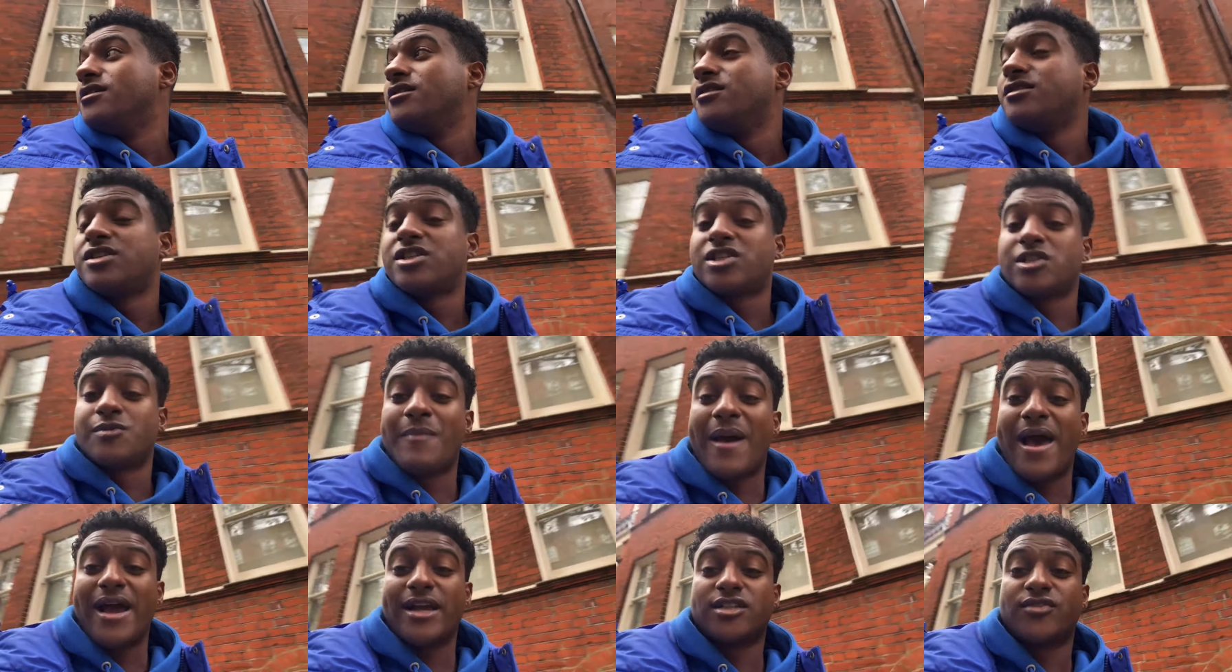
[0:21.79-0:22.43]

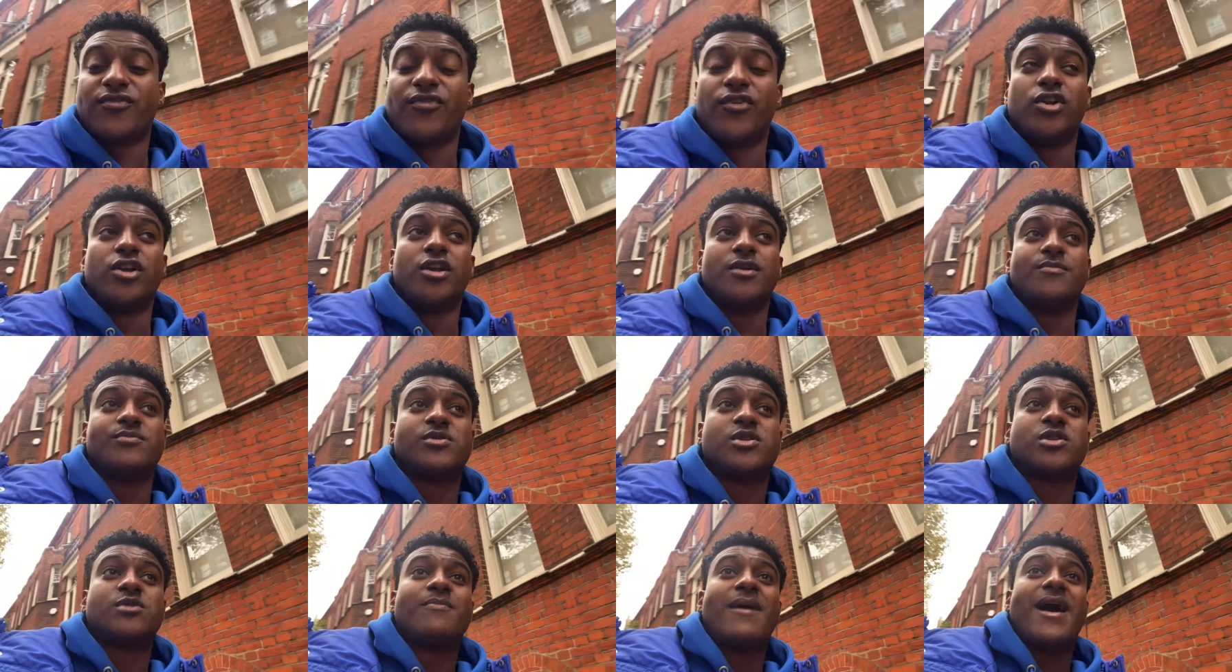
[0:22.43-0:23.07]
Smacked Fulham,
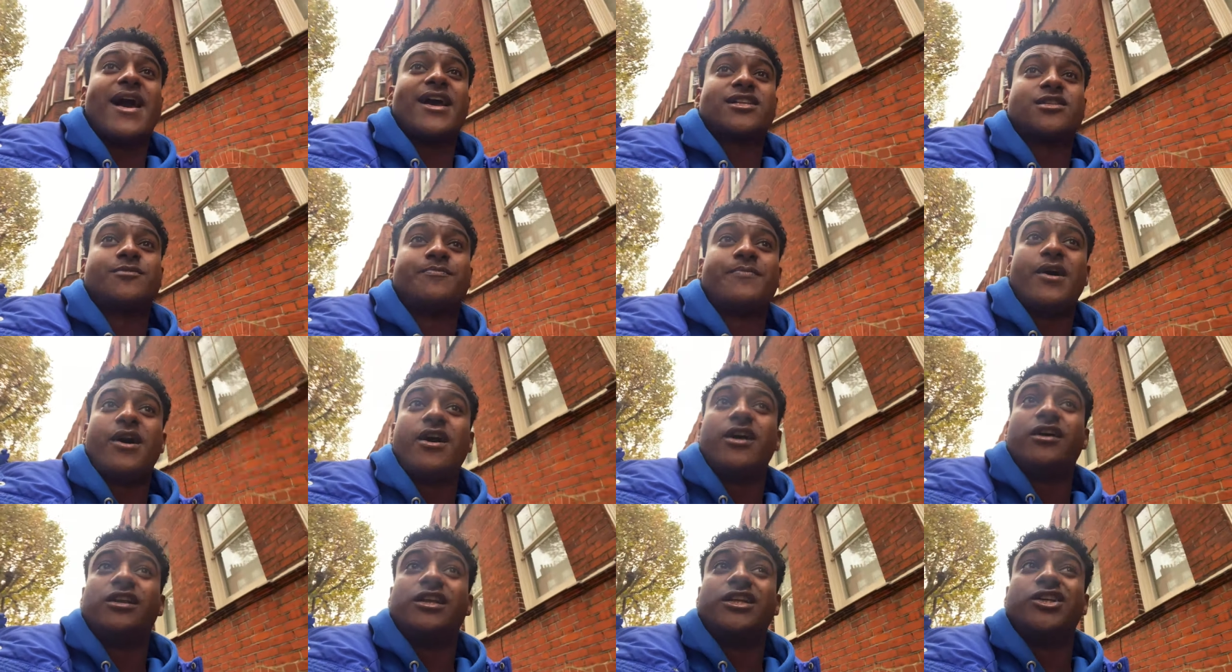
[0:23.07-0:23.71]
smacked
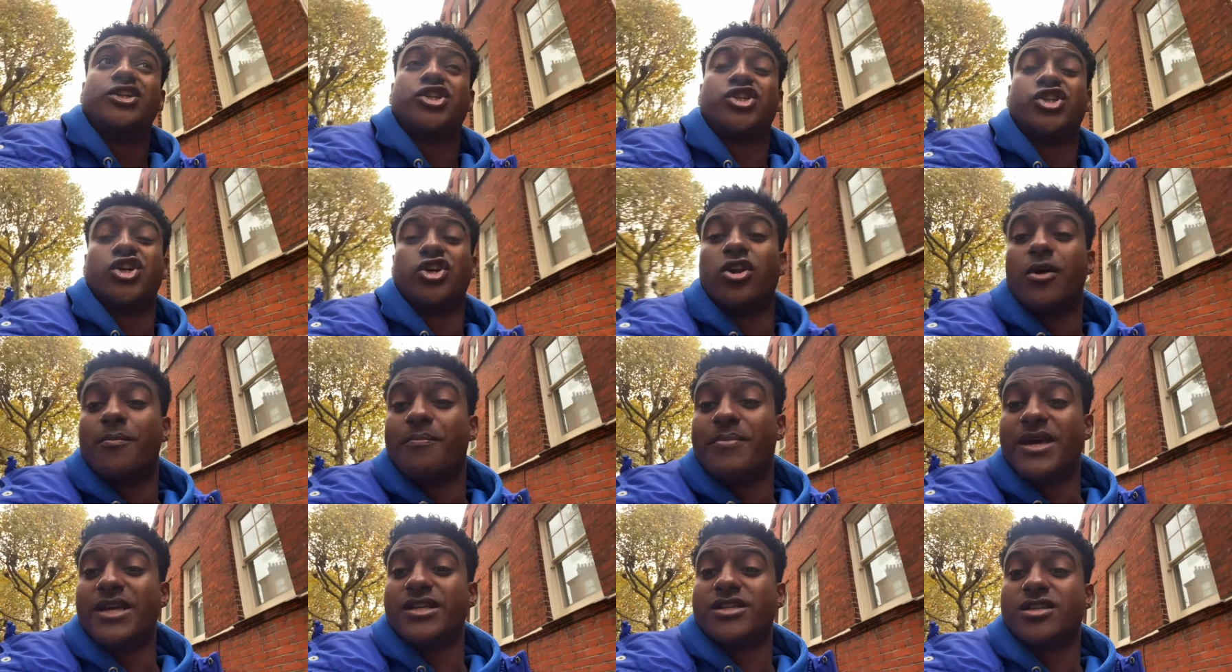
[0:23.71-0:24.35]
Burnley, should
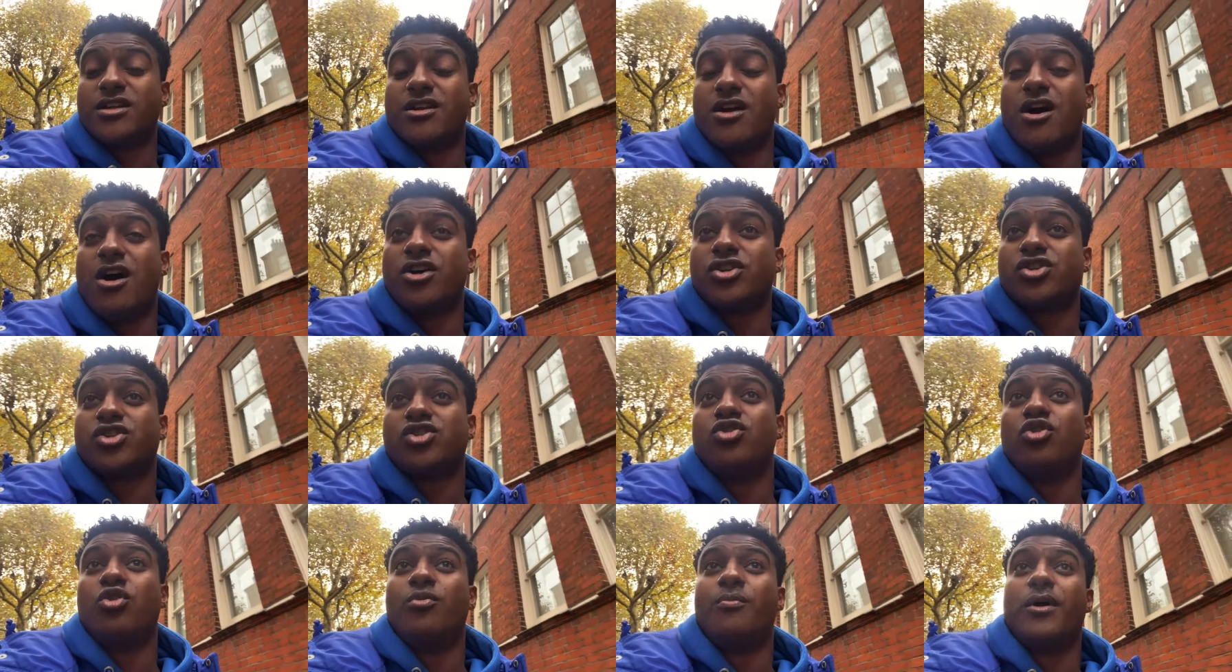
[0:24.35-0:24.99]
have beaten
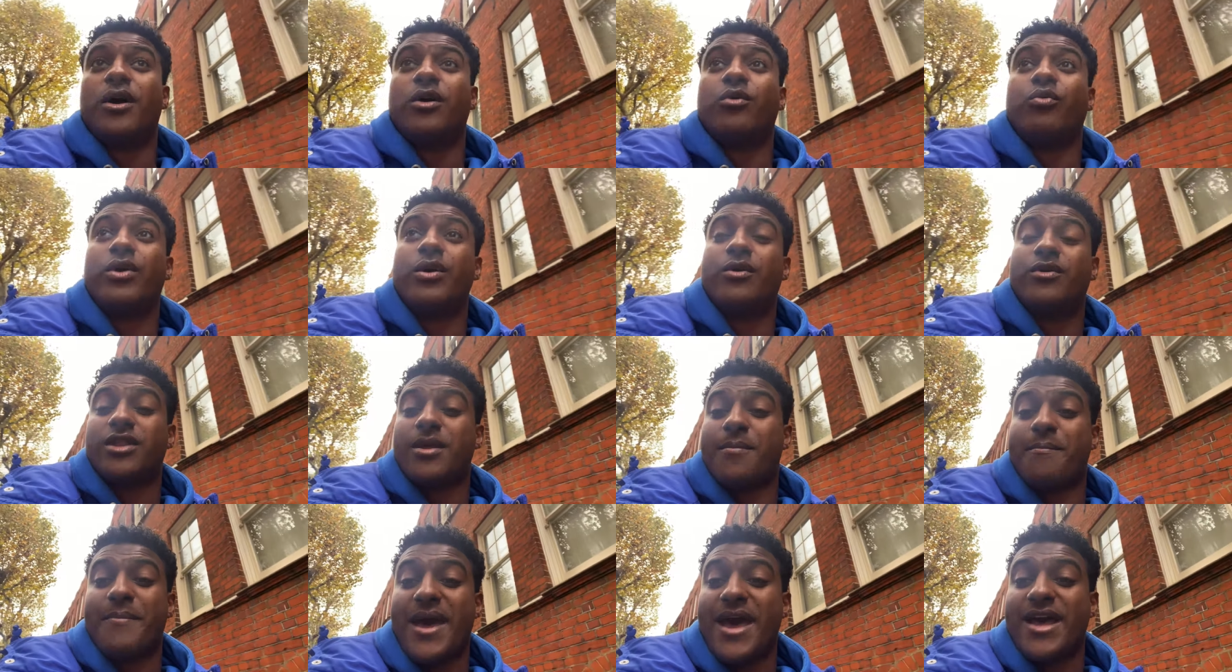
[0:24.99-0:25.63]
Arsenal, but we were
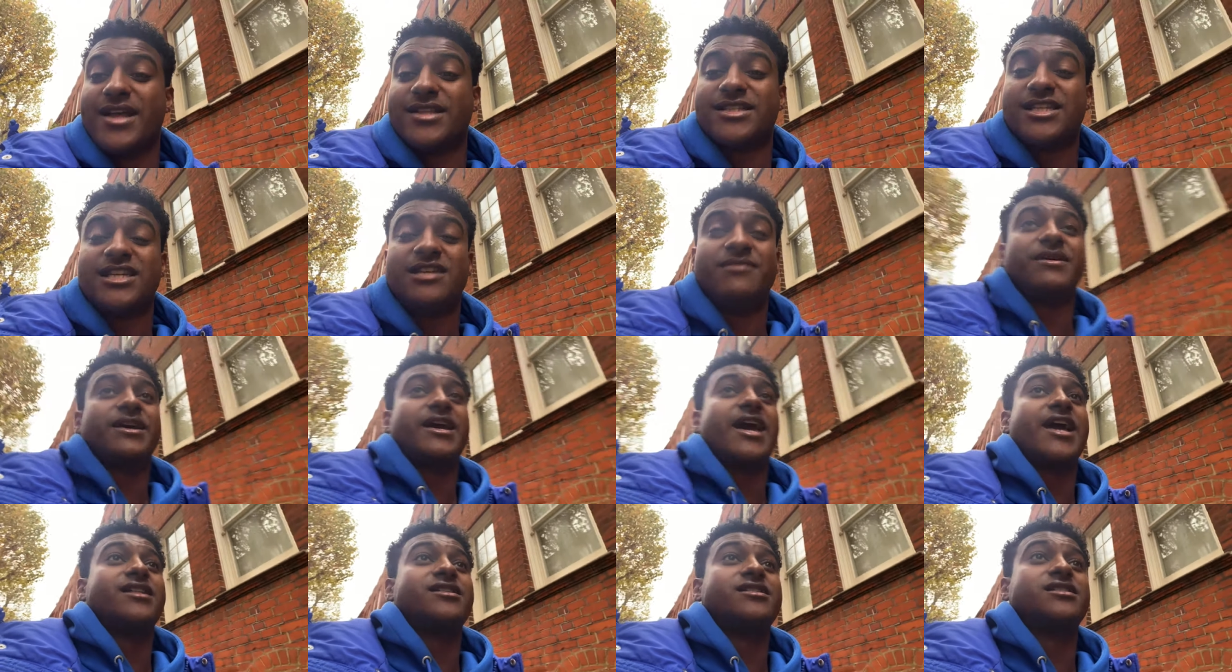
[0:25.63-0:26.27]
the better team
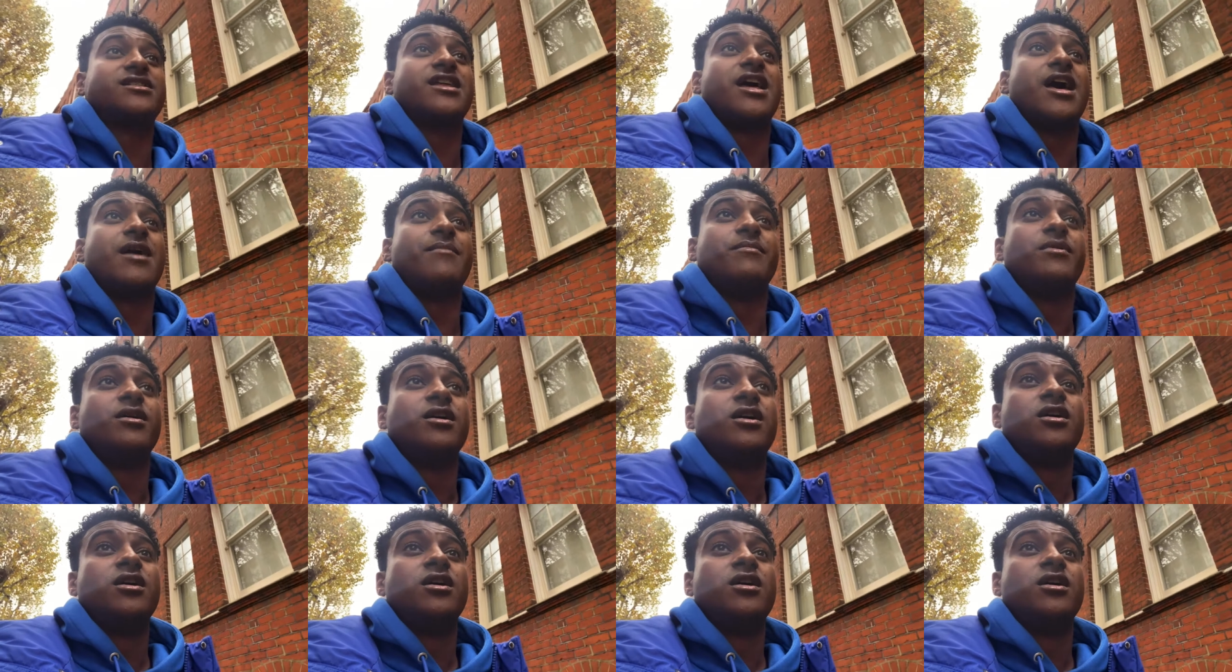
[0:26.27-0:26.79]
against them.